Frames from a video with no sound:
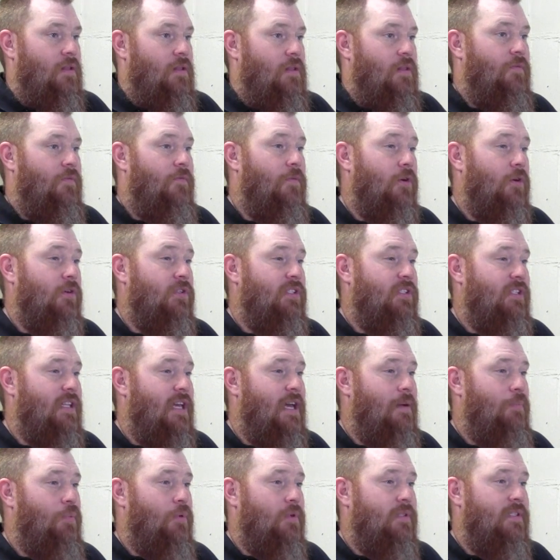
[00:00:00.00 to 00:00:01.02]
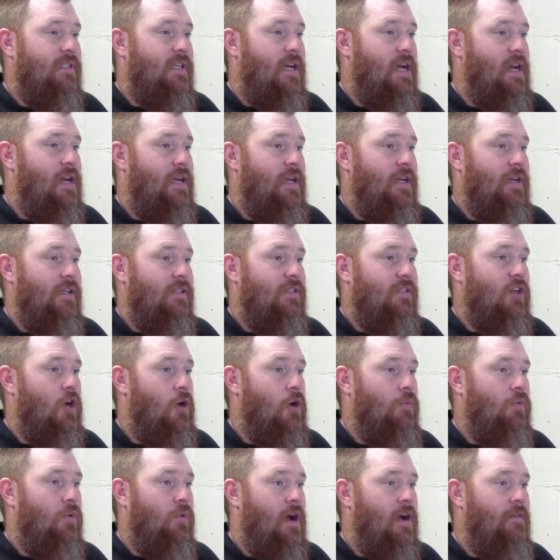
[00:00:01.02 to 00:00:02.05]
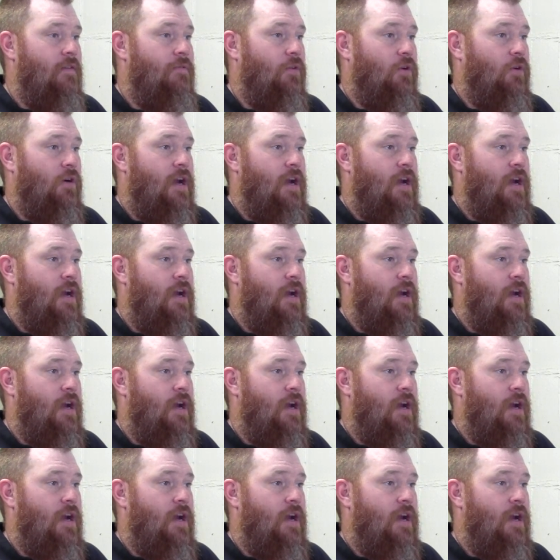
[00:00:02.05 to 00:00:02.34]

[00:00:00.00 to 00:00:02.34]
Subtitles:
The first step when sighting in a scoped rifle